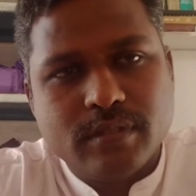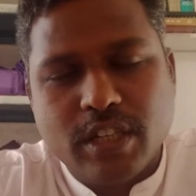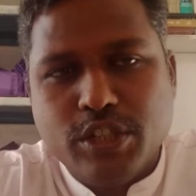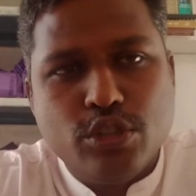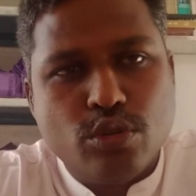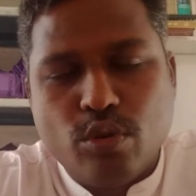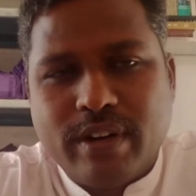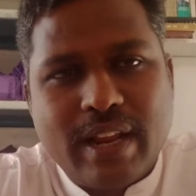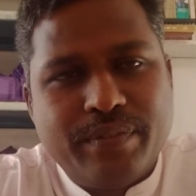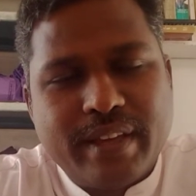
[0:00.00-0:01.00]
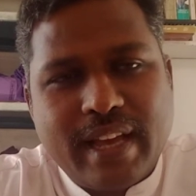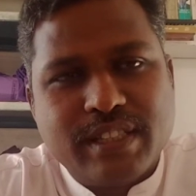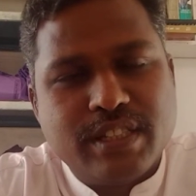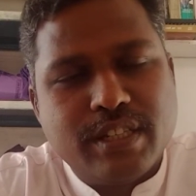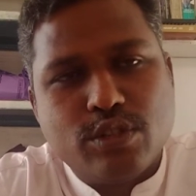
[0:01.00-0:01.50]
Due to road traffic
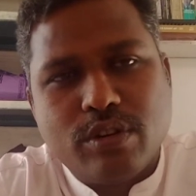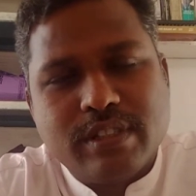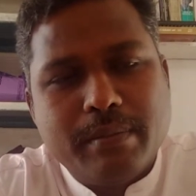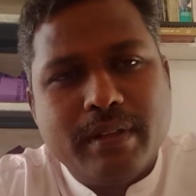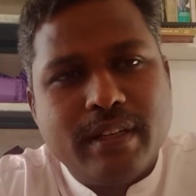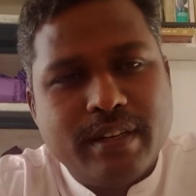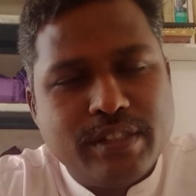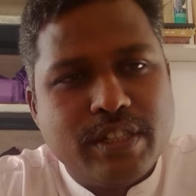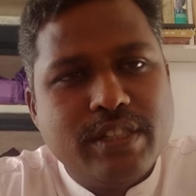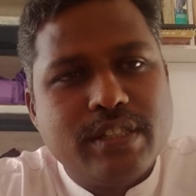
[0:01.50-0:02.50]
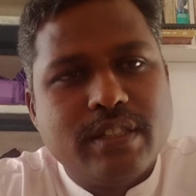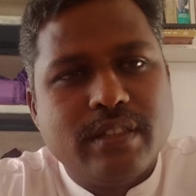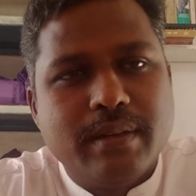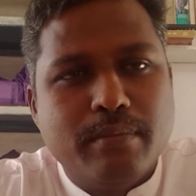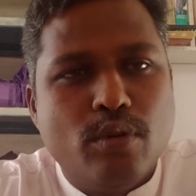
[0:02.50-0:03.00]
accident or some other reasons,
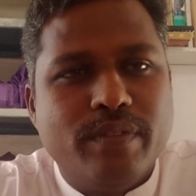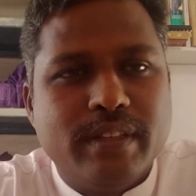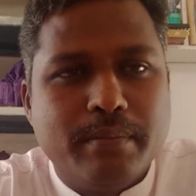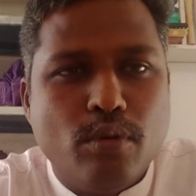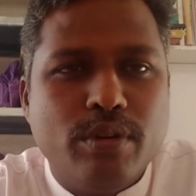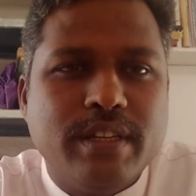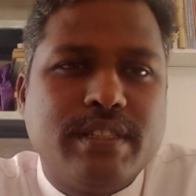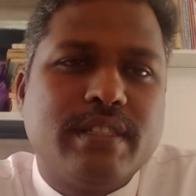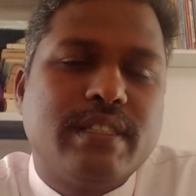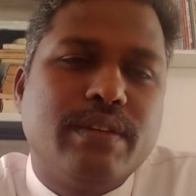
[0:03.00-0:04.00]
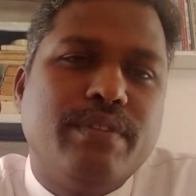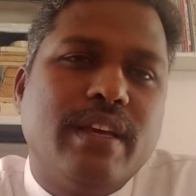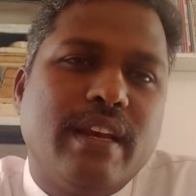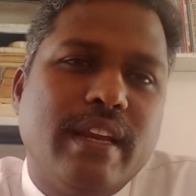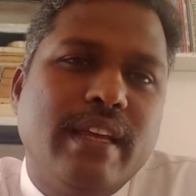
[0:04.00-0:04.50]
the bone, when the bone is
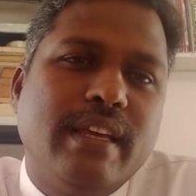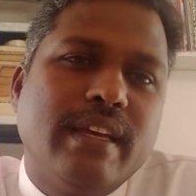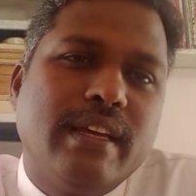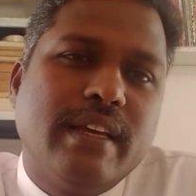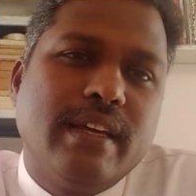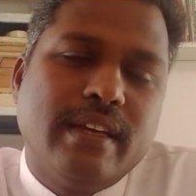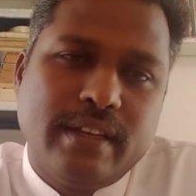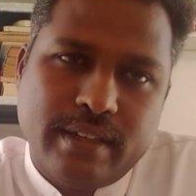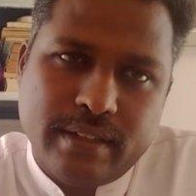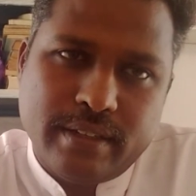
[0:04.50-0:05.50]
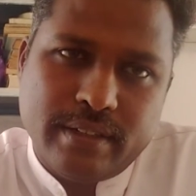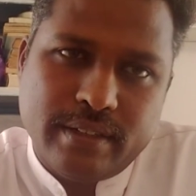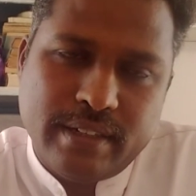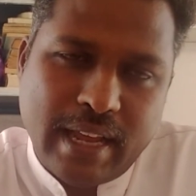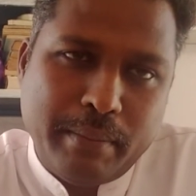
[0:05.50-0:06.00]
severely
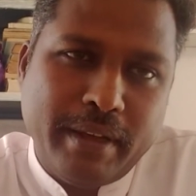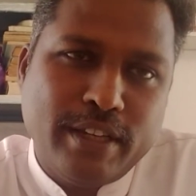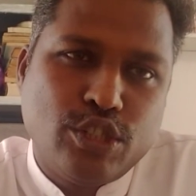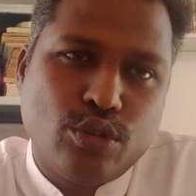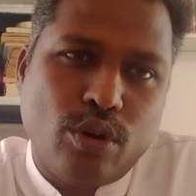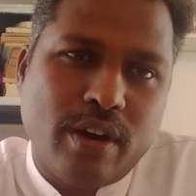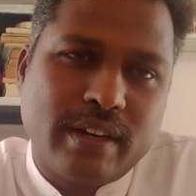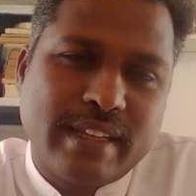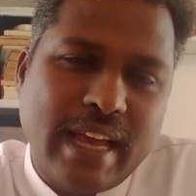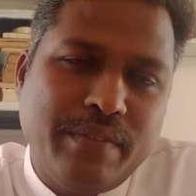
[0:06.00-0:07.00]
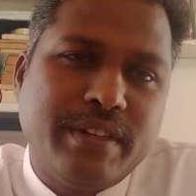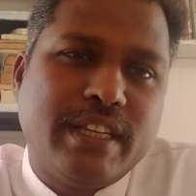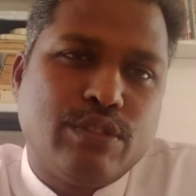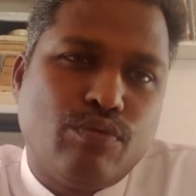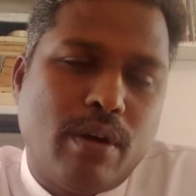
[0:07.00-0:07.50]
damaged or cavity
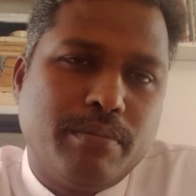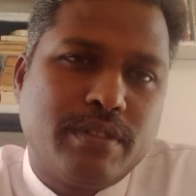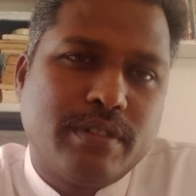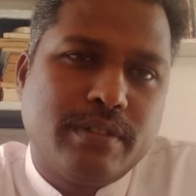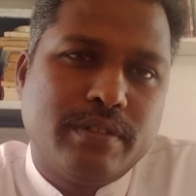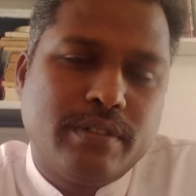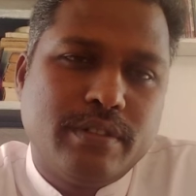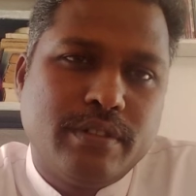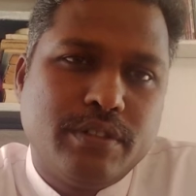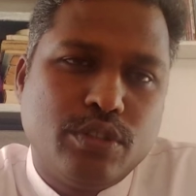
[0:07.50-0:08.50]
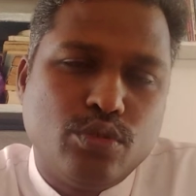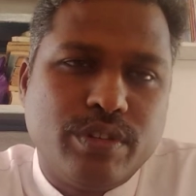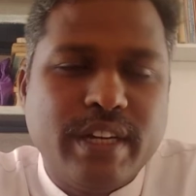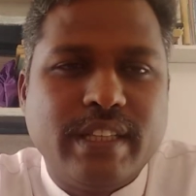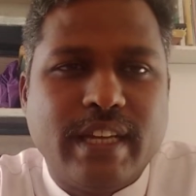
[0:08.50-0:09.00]
is formed, to
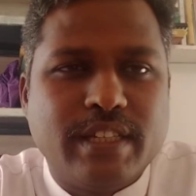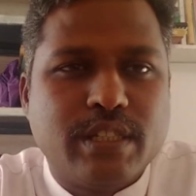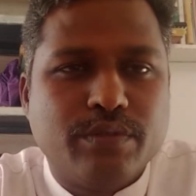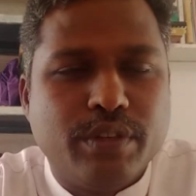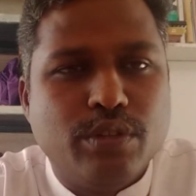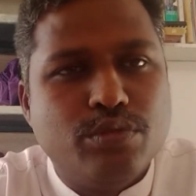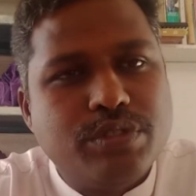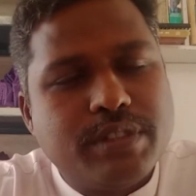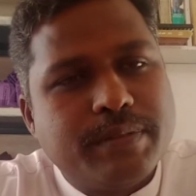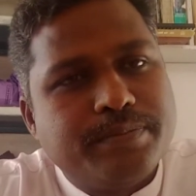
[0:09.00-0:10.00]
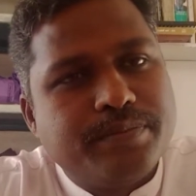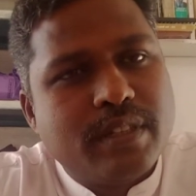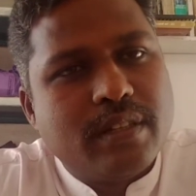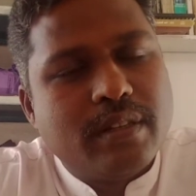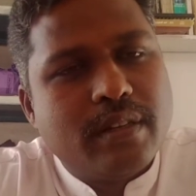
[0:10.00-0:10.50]
treat that we use
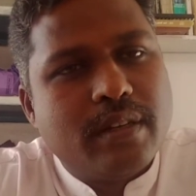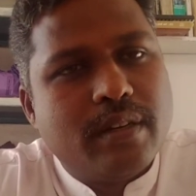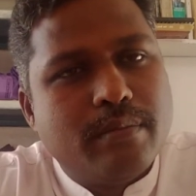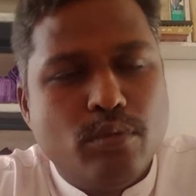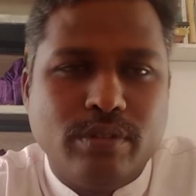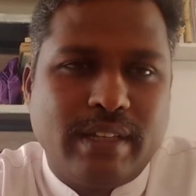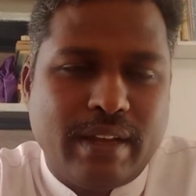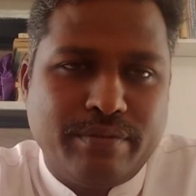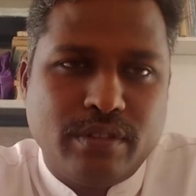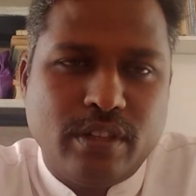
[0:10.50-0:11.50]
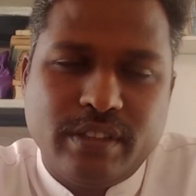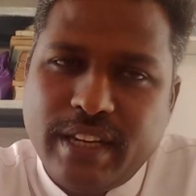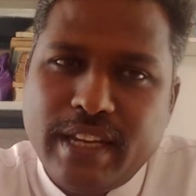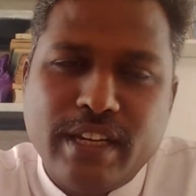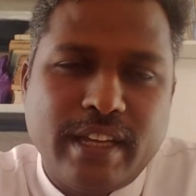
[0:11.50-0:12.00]
bone graft. The
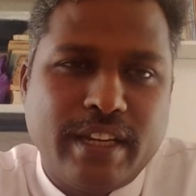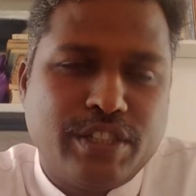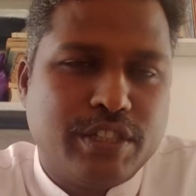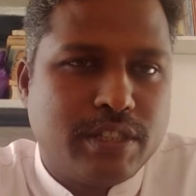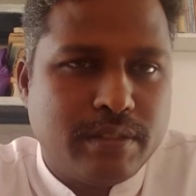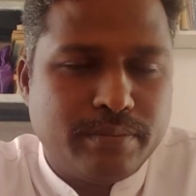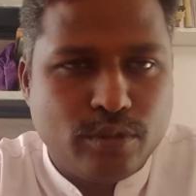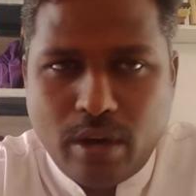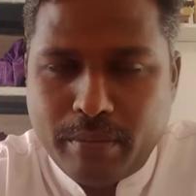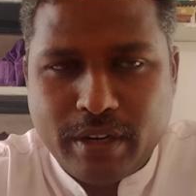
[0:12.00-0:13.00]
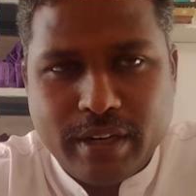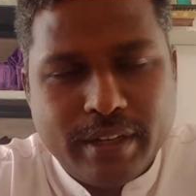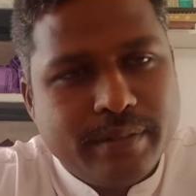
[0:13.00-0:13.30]
3 indications commonly.